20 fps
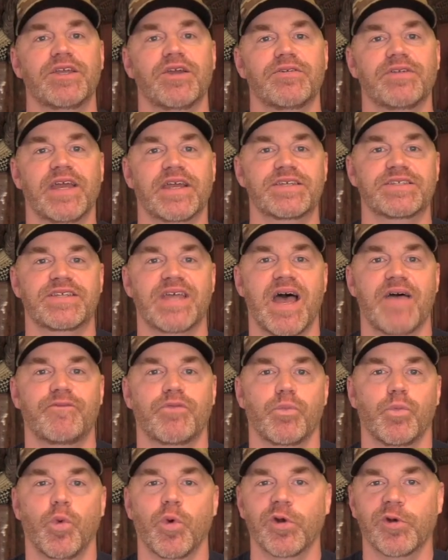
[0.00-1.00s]
here next time
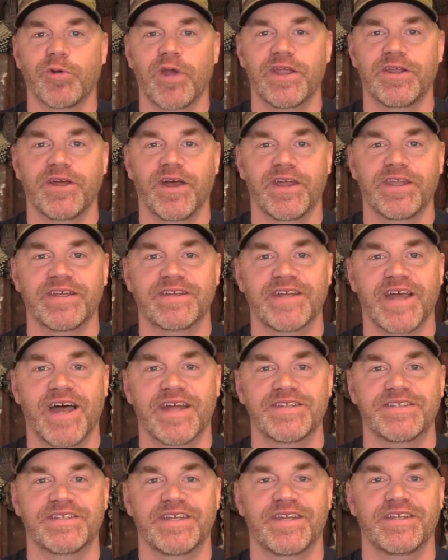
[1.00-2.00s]
for more great hunting
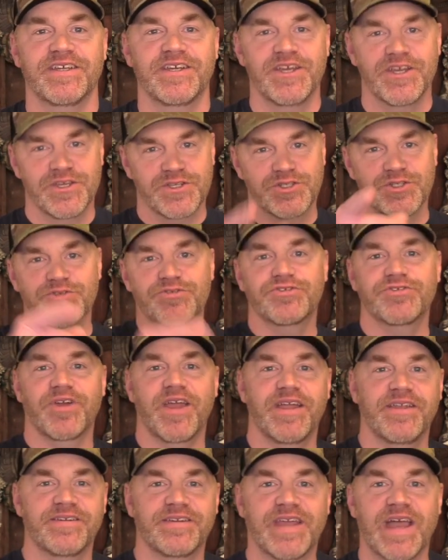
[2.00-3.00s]
content. Shoot
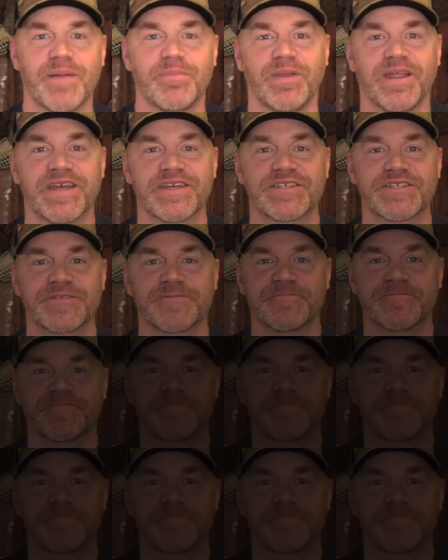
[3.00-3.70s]
straight. God bless.